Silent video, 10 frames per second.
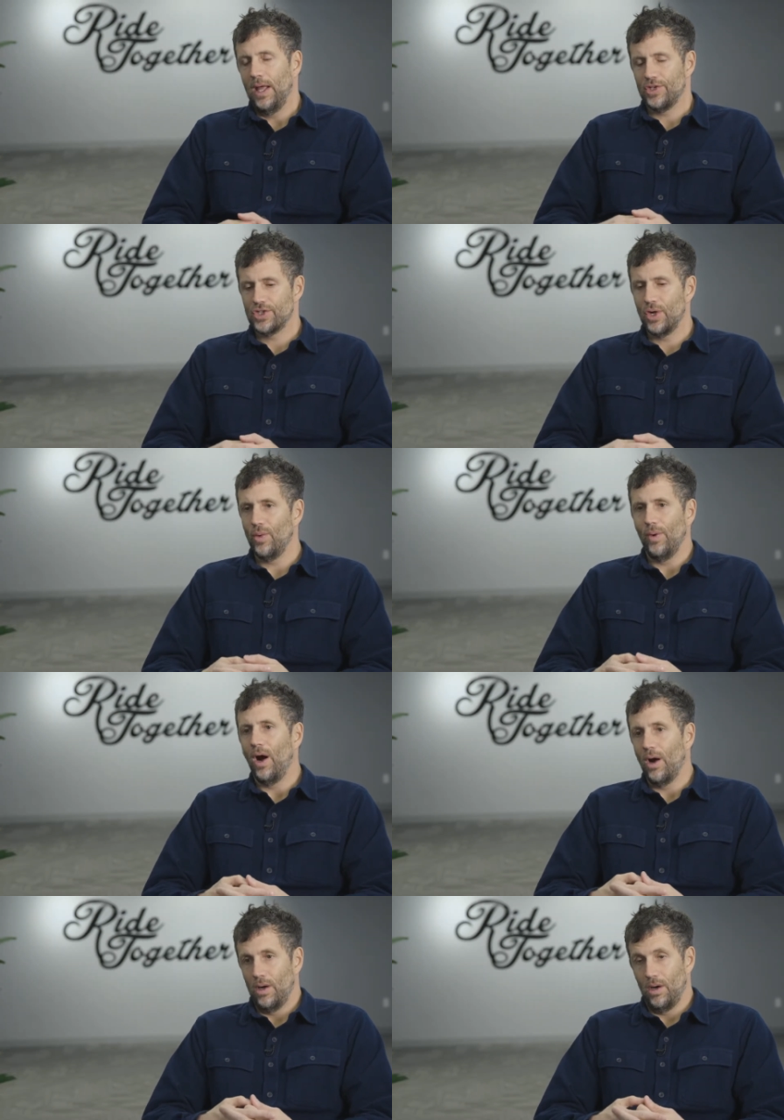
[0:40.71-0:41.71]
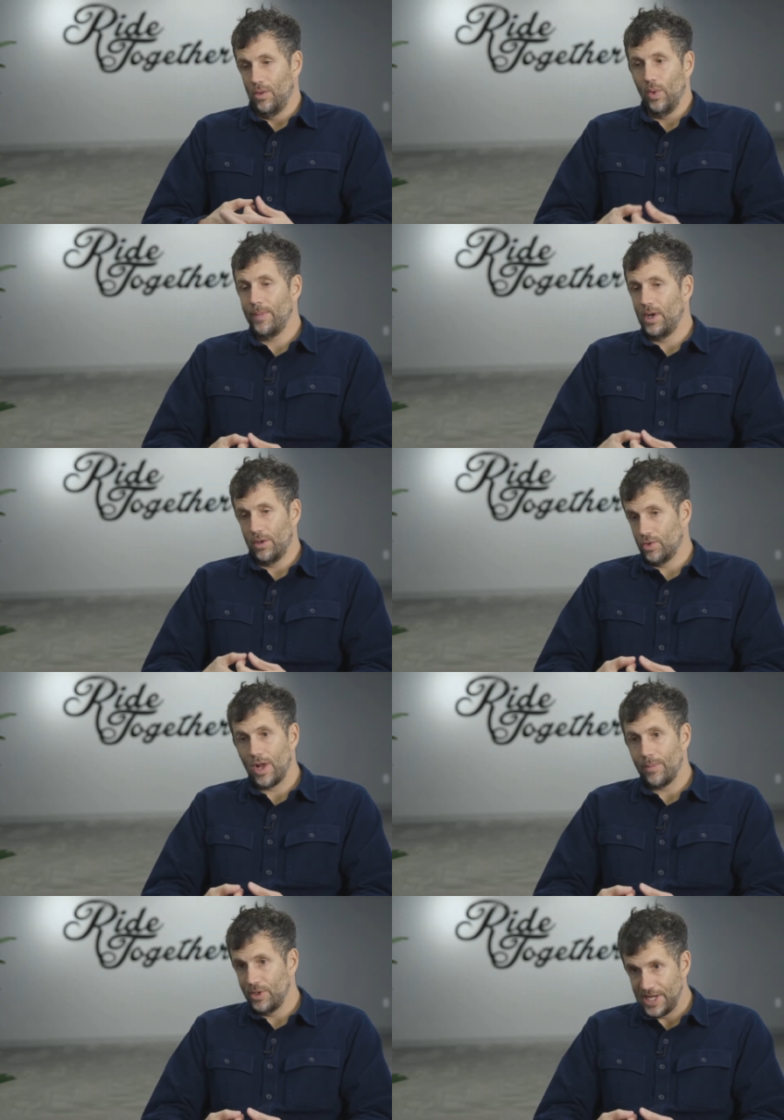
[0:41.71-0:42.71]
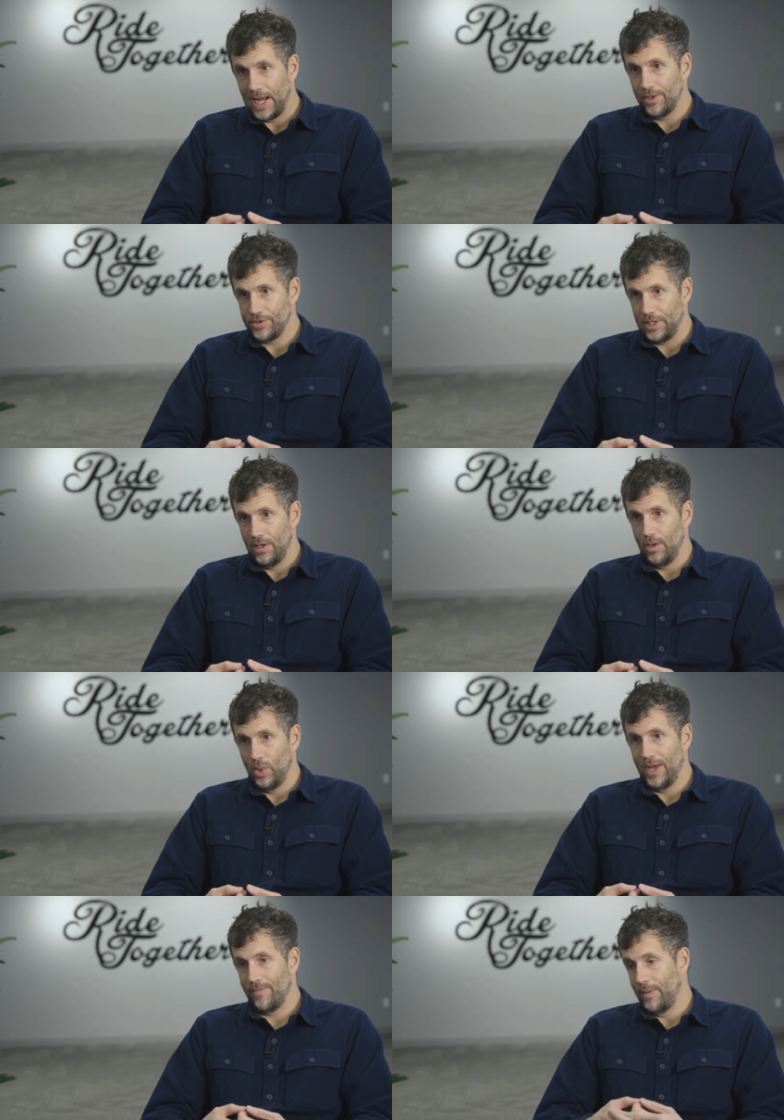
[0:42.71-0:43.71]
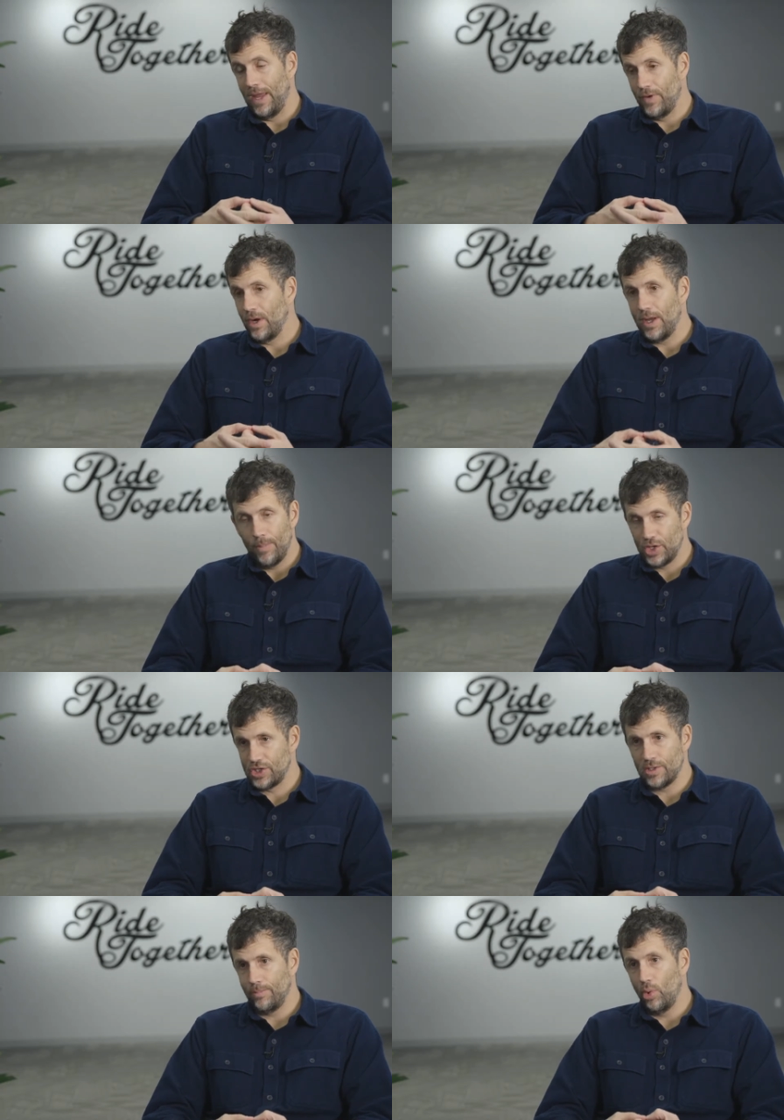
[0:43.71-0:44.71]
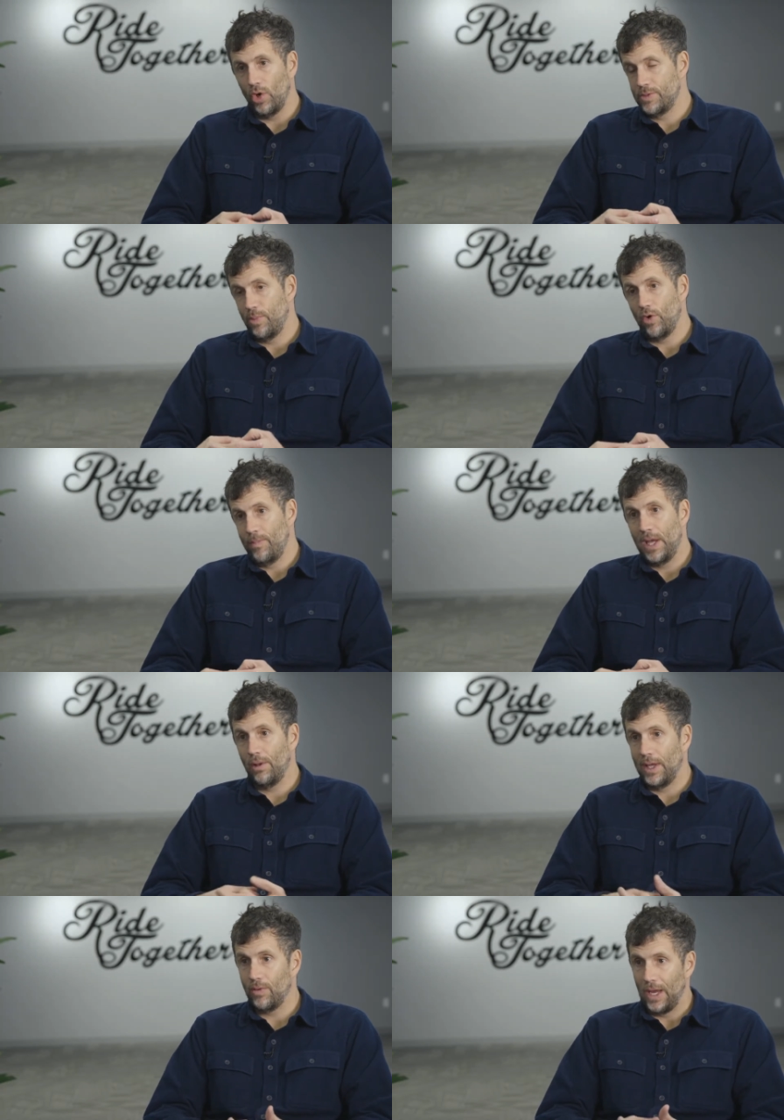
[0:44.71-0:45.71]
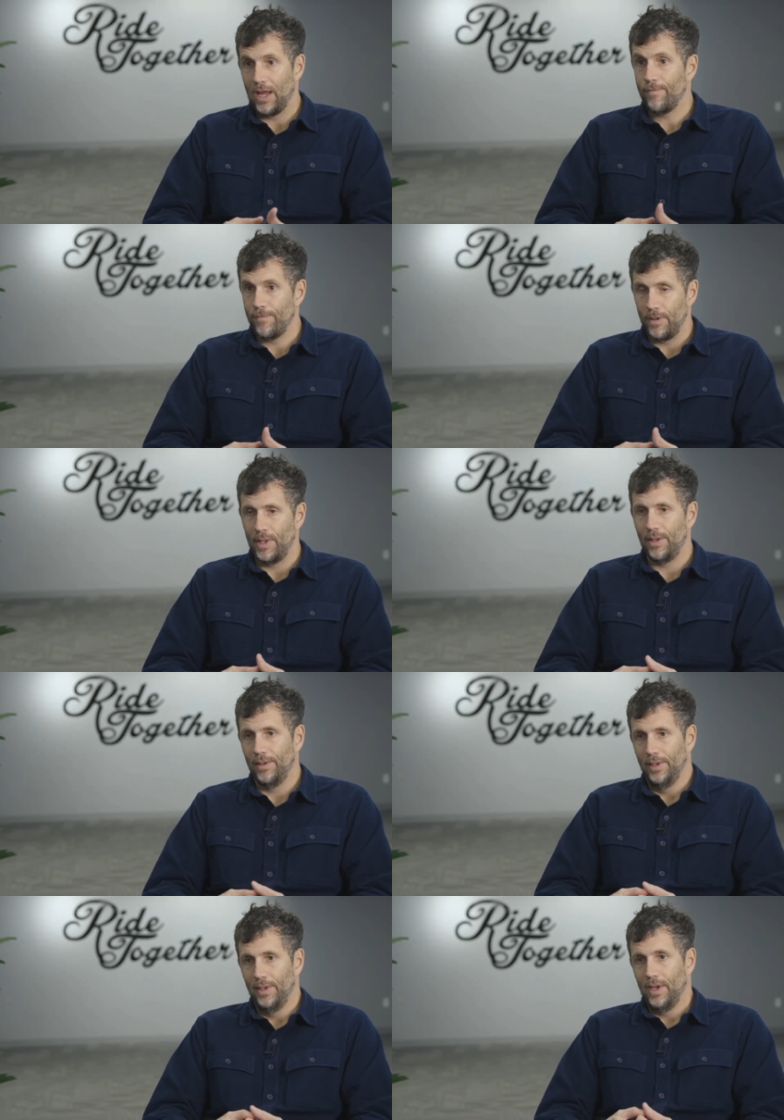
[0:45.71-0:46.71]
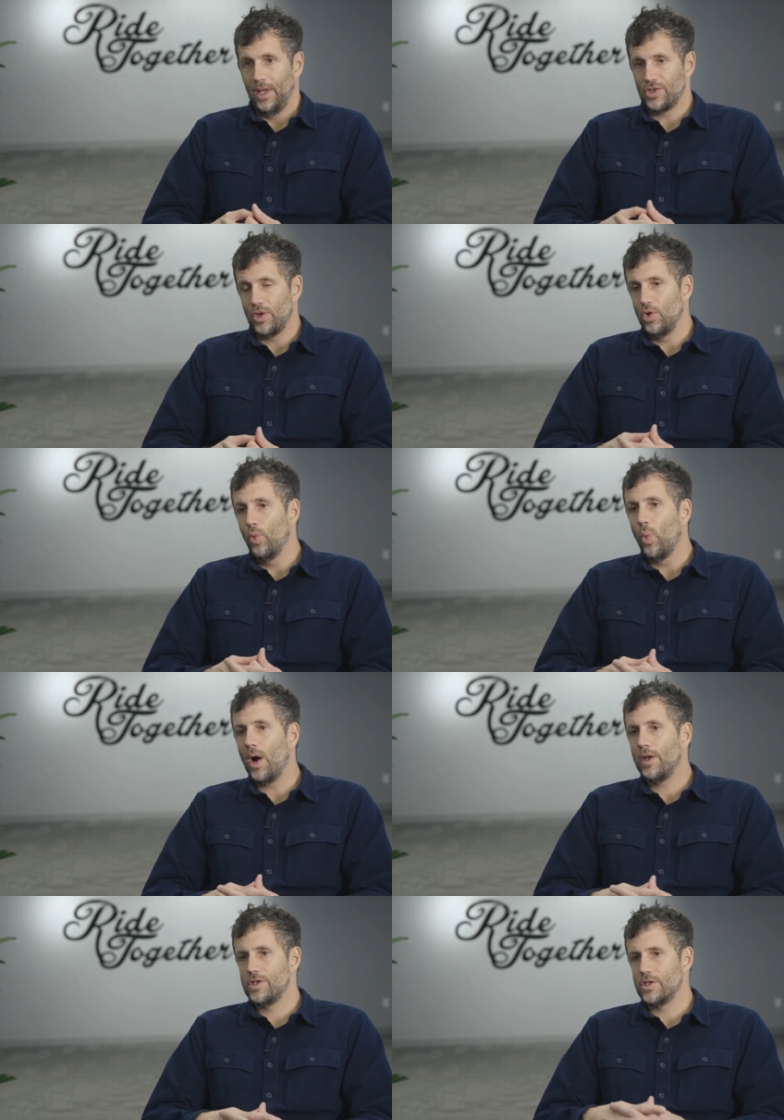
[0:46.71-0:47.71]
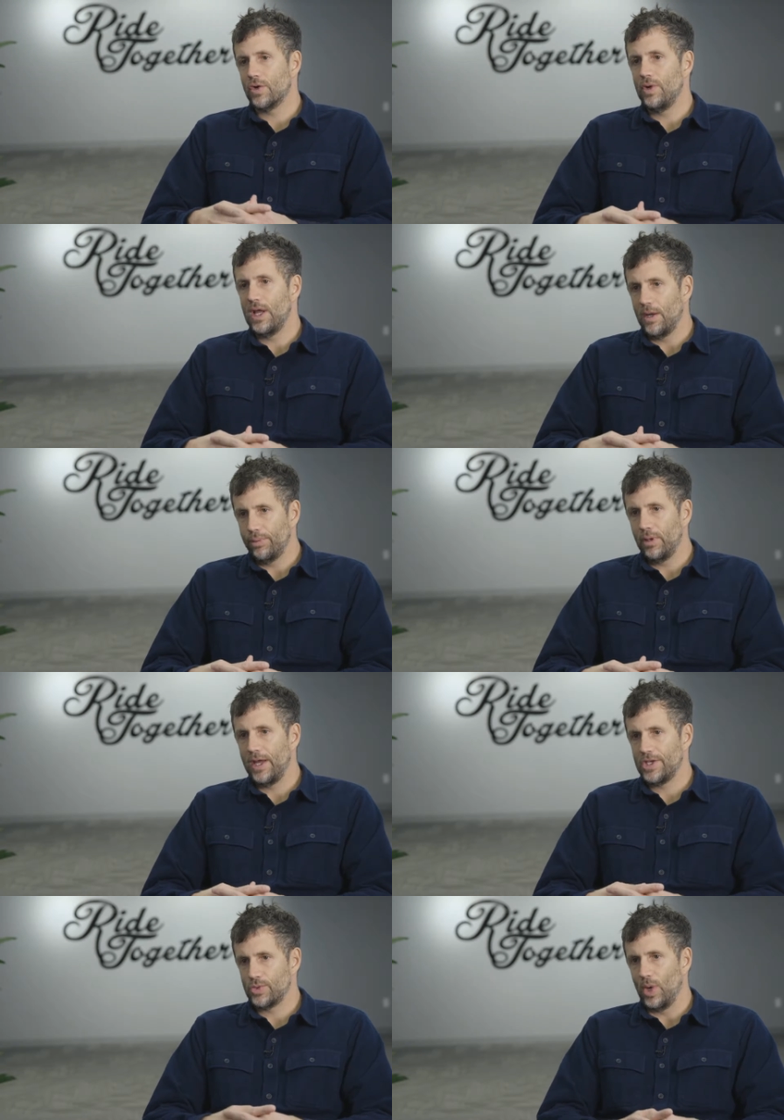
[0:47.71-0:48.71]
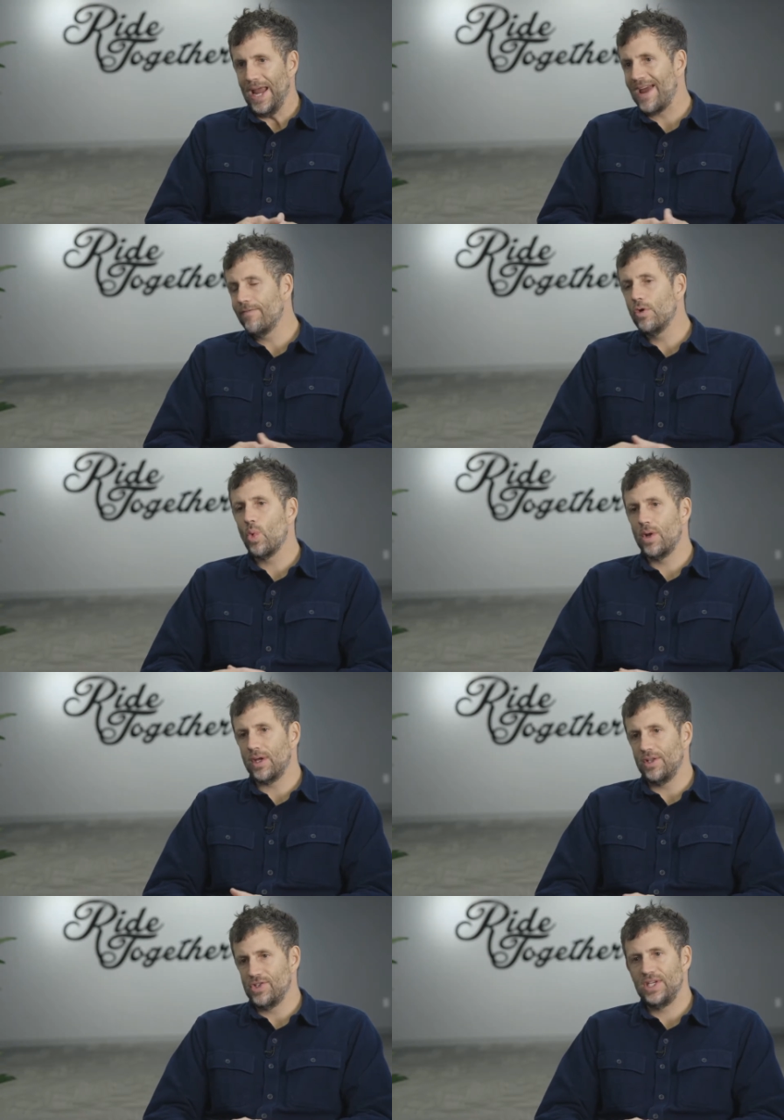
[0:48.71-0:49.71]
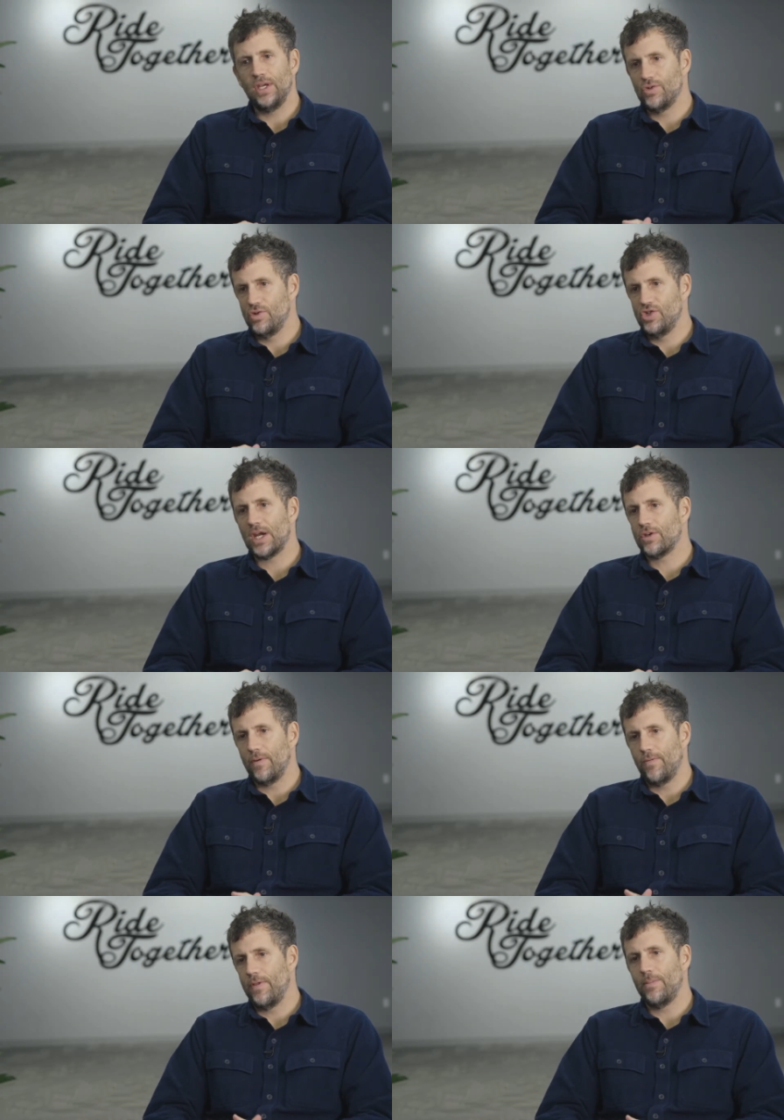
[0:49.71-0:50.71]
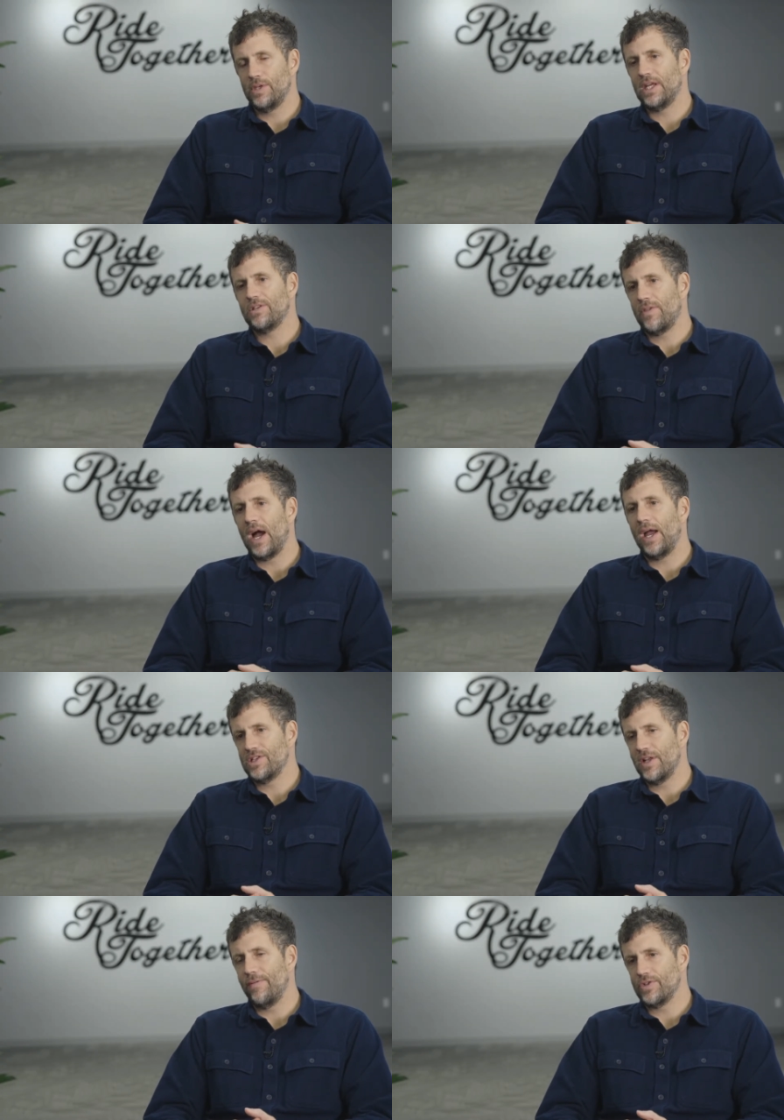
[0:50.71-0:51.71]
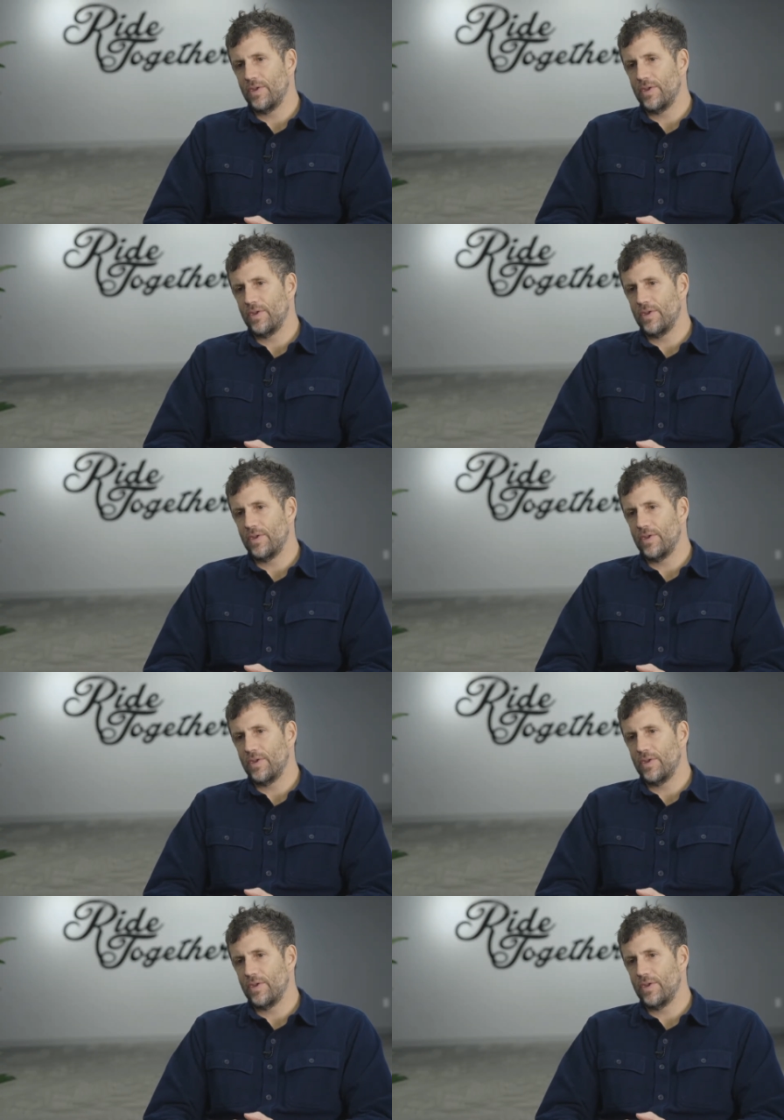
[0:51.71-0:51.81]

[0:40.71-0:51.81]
And so our women are incredibly talented here, and we have very ambitious employees, both male and female. And so you want to create a place where everyone can see a trajectory for them to get to the highest levels